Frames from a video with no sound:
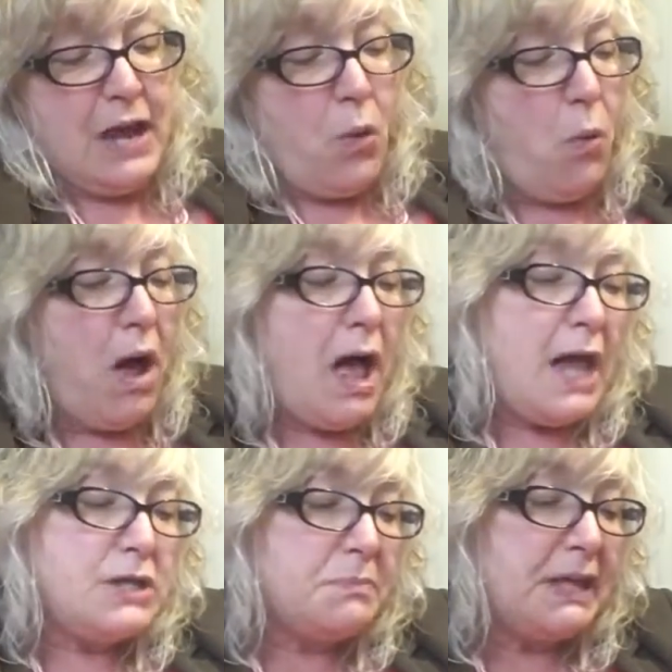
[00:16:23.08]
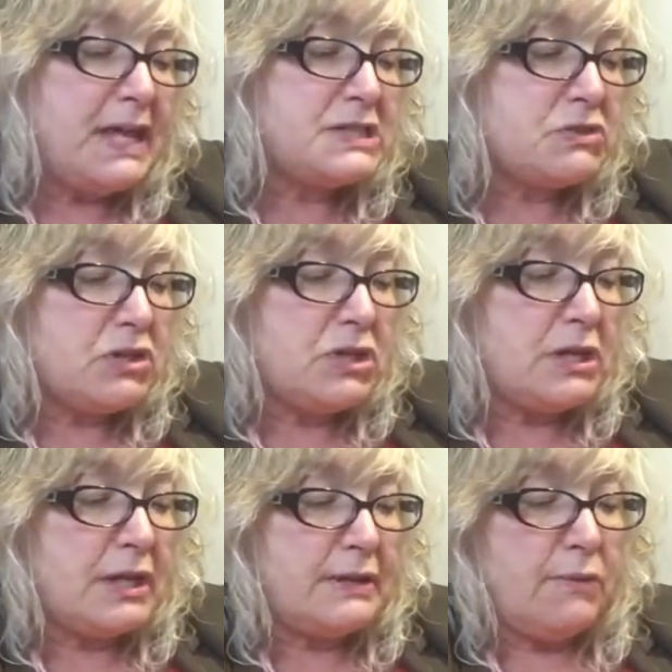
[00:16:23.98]
Why, you play so
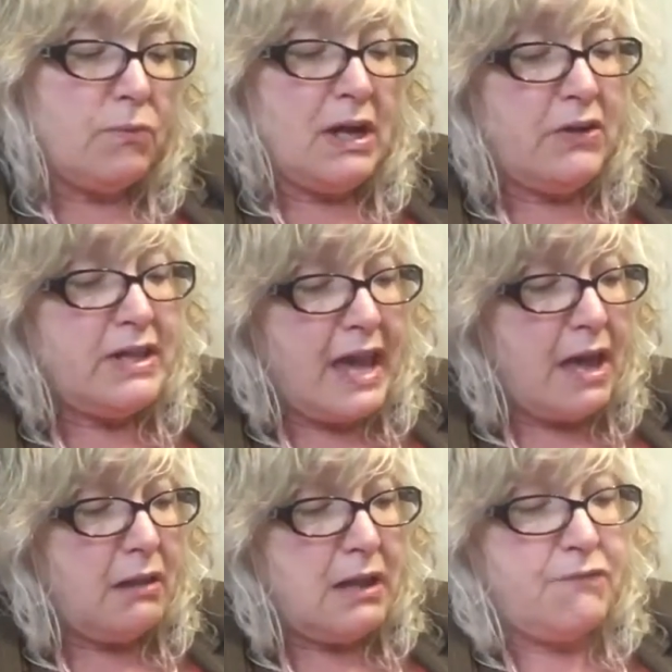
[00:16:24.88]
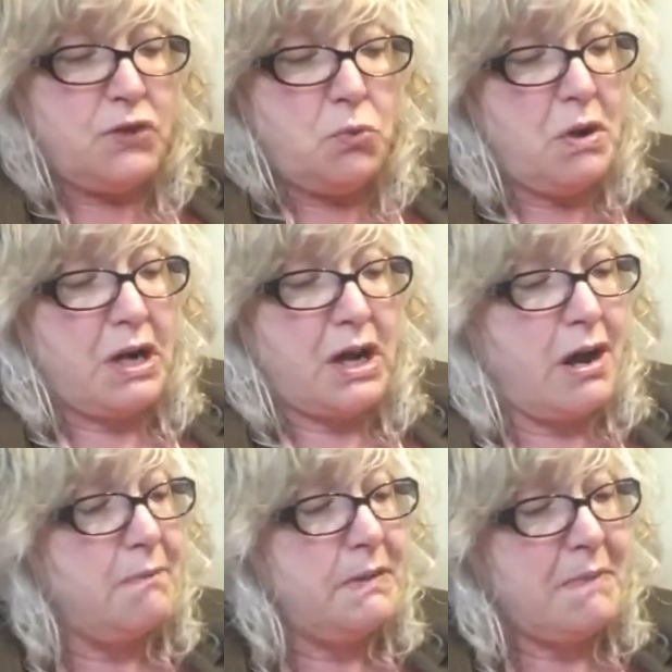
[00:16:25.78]
good? Well, yeah, if you want to
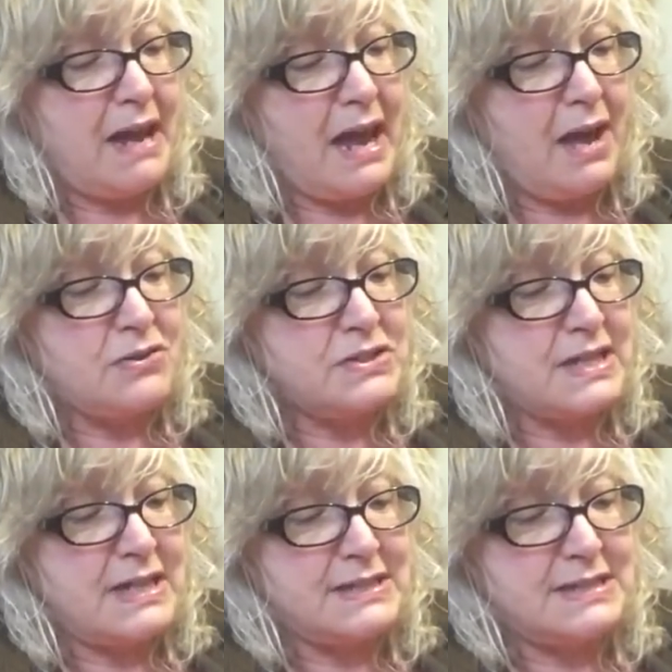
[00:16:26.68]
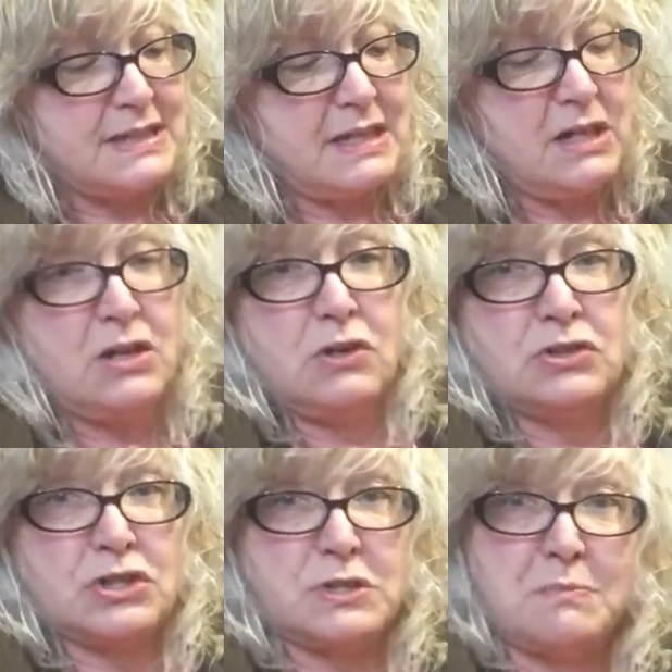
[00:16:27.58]
come to my house and sit here,
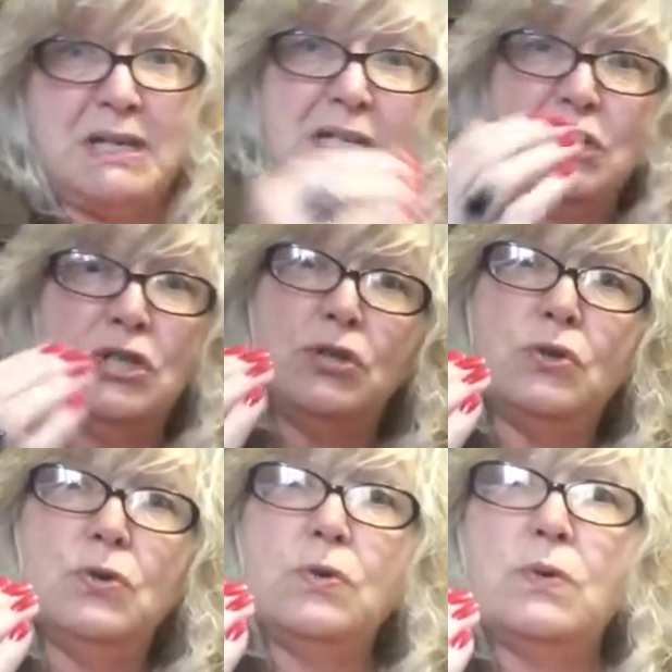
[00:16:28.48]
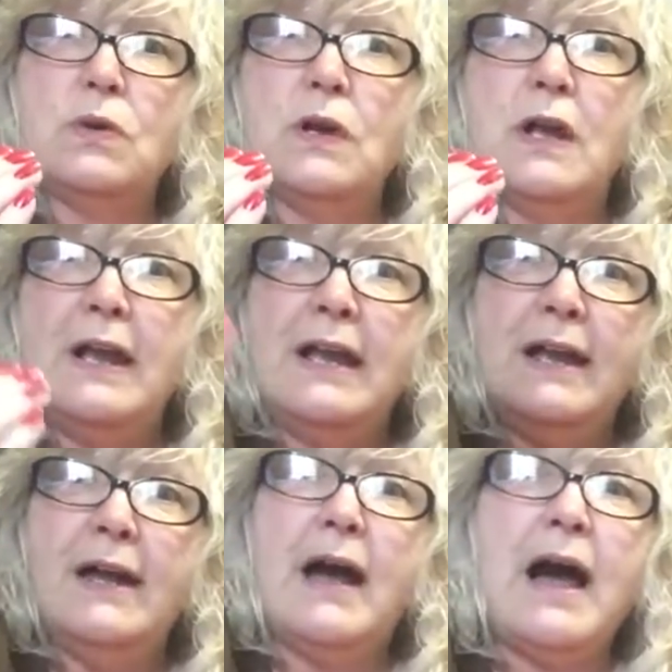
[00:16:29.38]
just me and you,
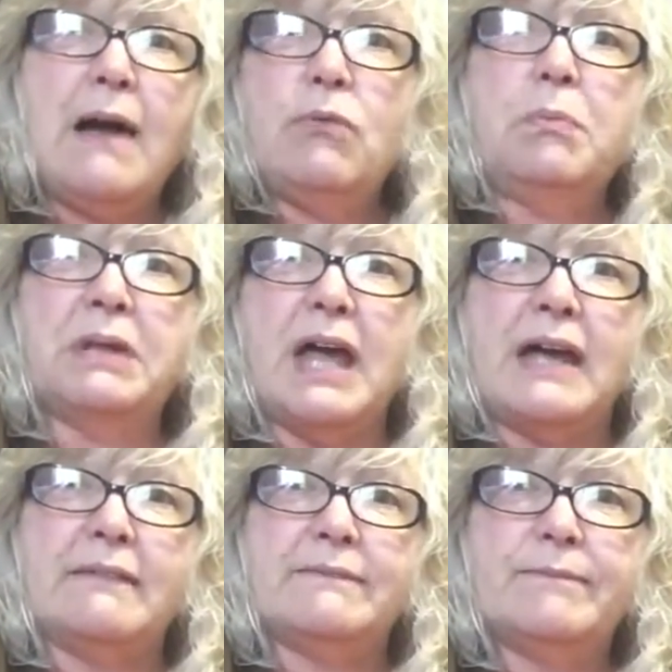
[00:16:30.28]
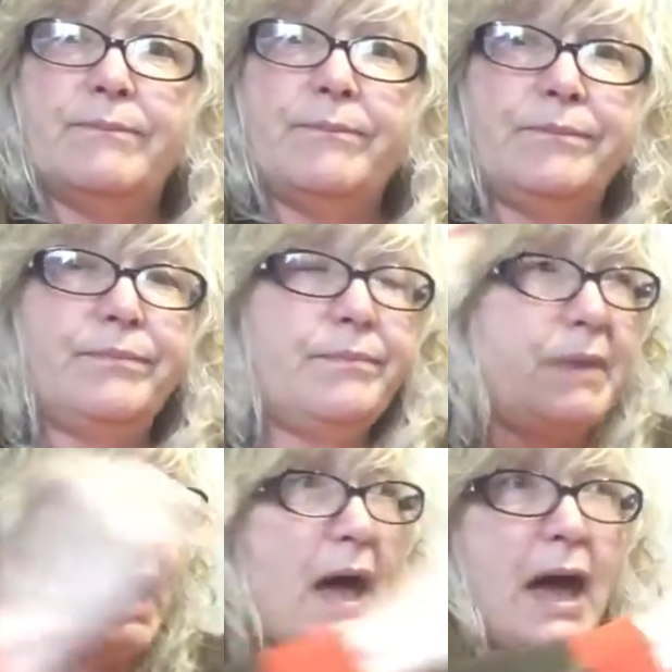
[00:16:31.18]
I will play.
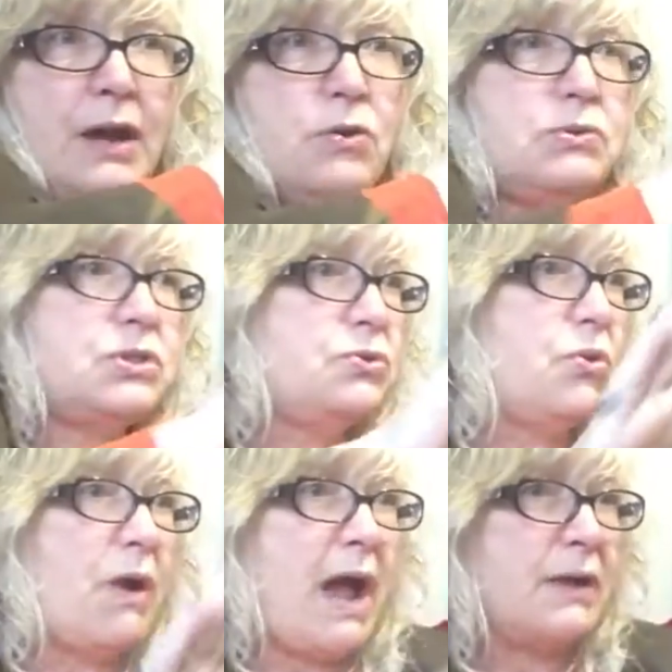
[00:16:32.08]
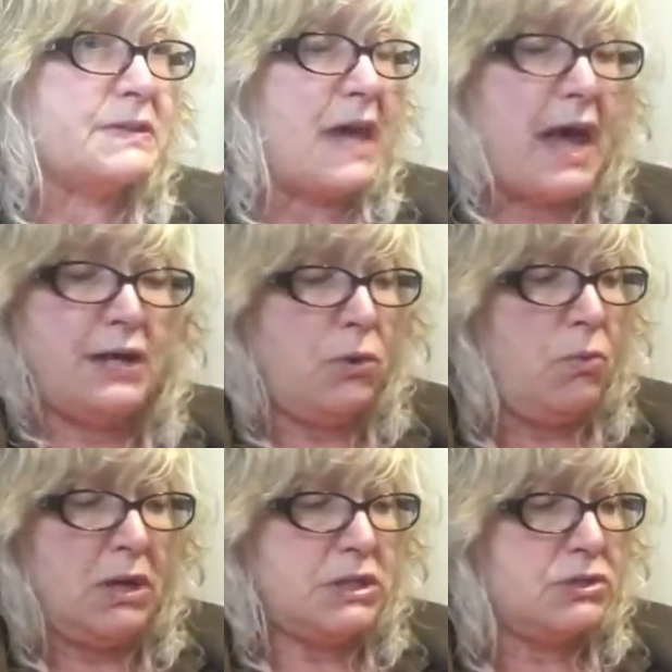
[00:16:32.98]
I don't do crowds. I don't
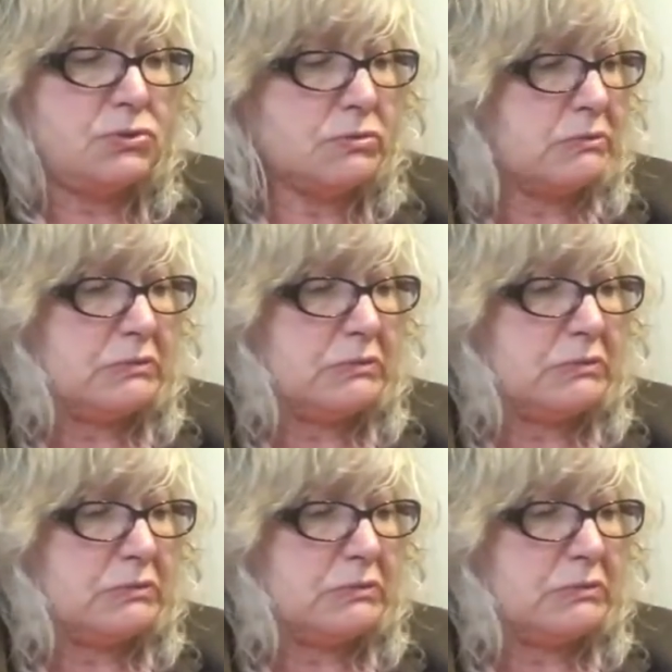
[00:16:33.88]
want to.